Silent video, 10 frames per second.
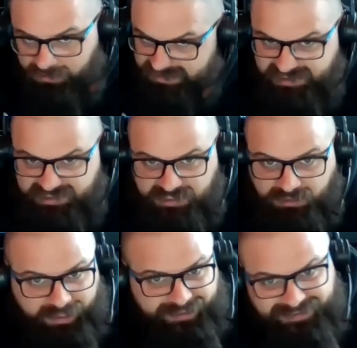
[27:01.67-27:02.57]
C
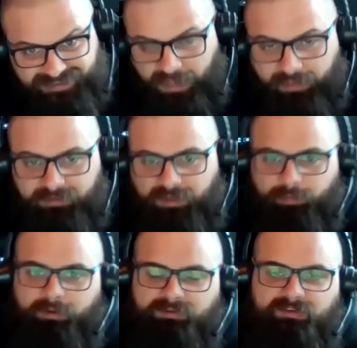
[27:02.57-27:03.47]
class solid
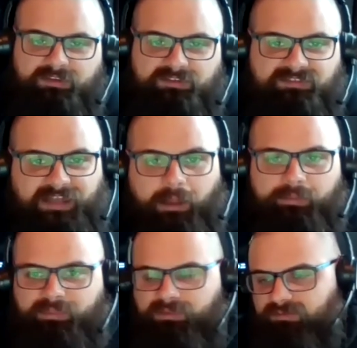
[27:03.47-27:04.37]
neighborhood to the south
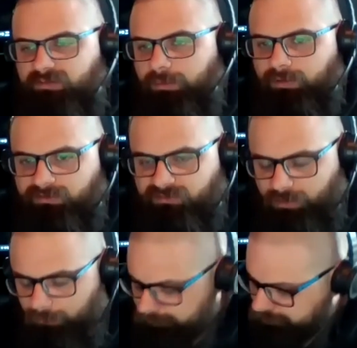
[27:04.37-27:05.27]
of this neighborhood. So
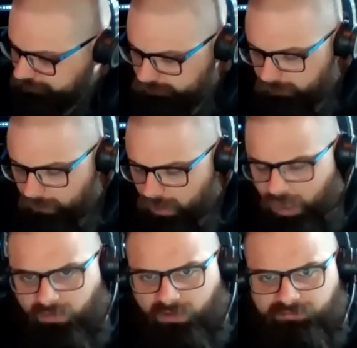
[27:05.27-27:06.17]
I
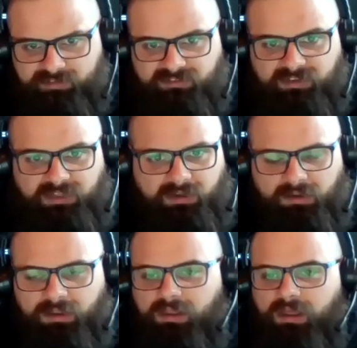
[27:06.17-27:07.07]
love this deal.
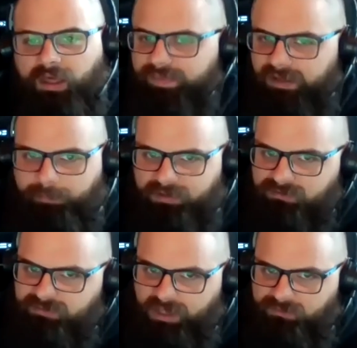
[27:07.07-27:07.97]
I think it makes
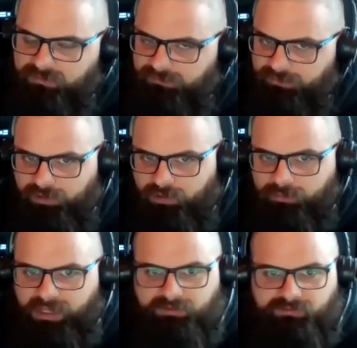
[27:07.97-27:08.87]
sense. And for you,
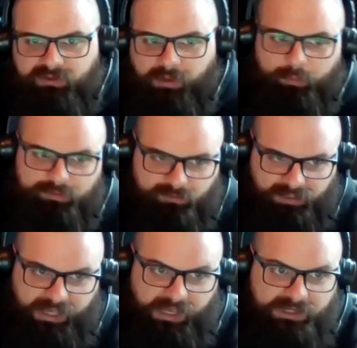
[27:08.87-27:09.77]
man, just come in with your
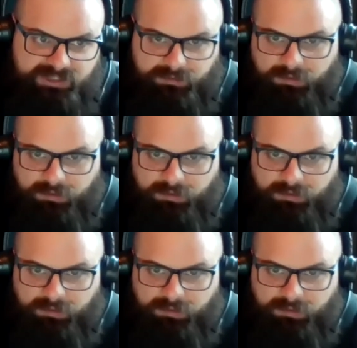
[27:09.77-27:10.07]
cash and